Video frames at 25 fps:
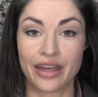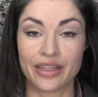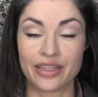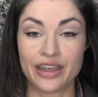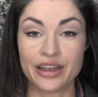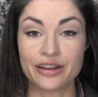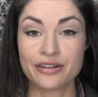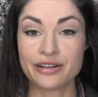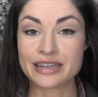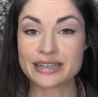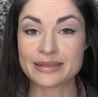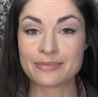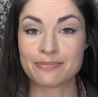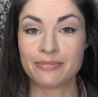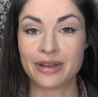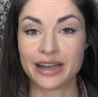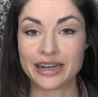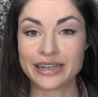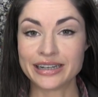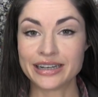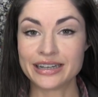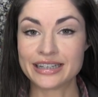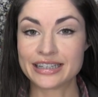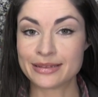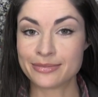There is
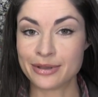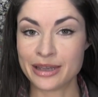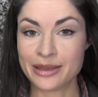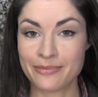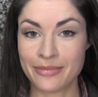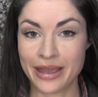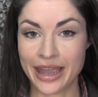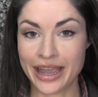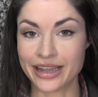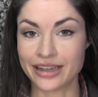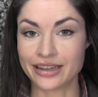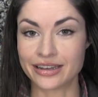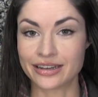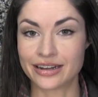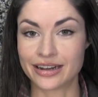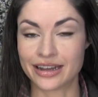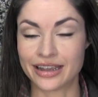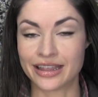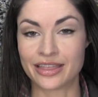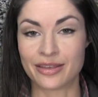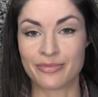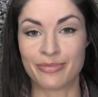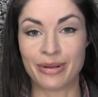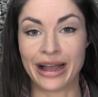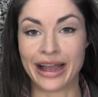money to be made
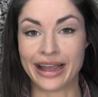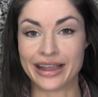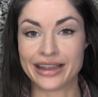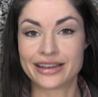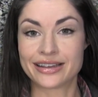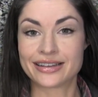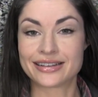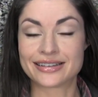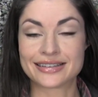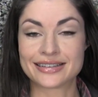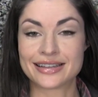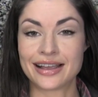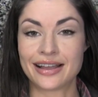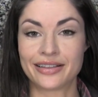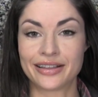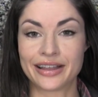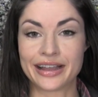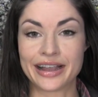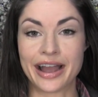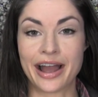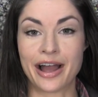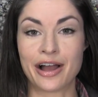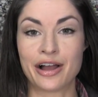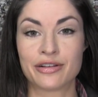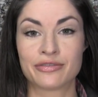in the buying and
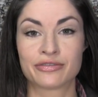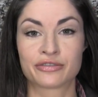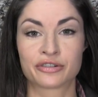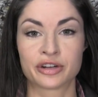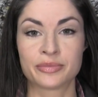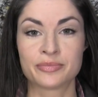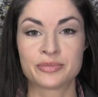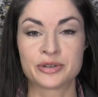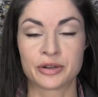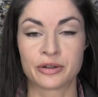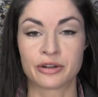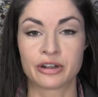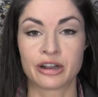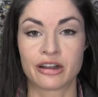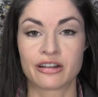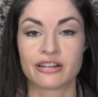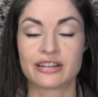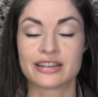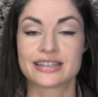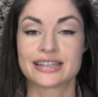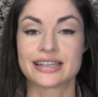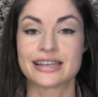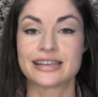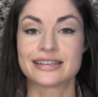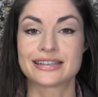selling of
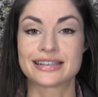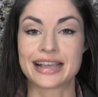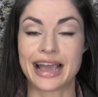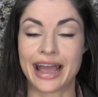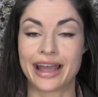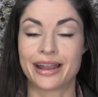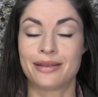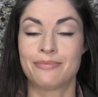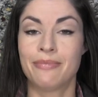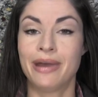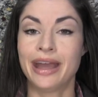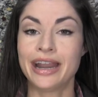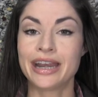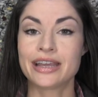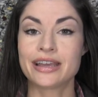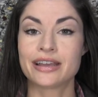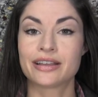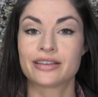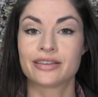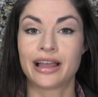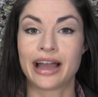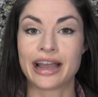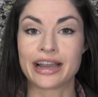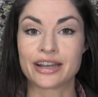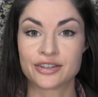cryptocurrencies, and
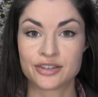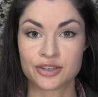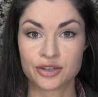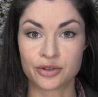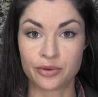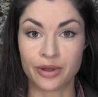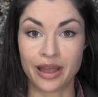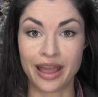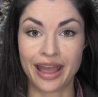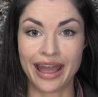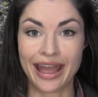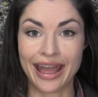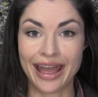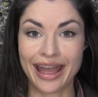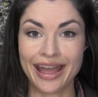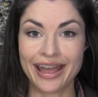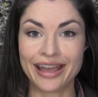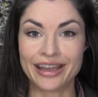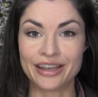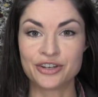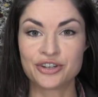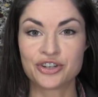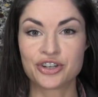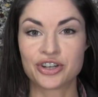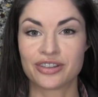many like to
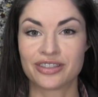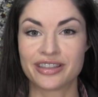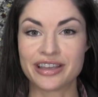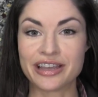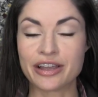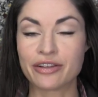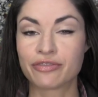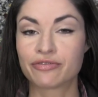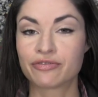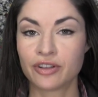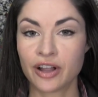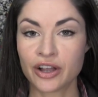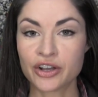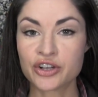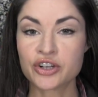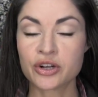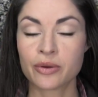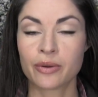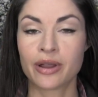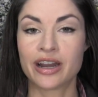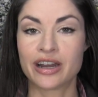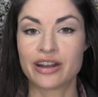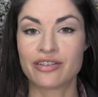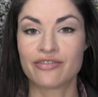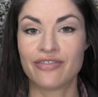hedge the
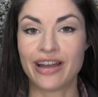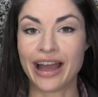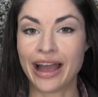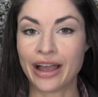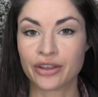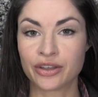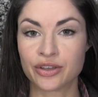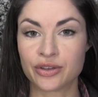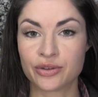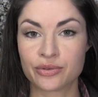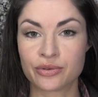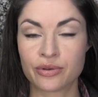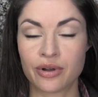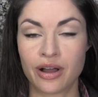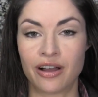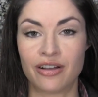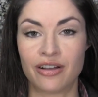fluctuating value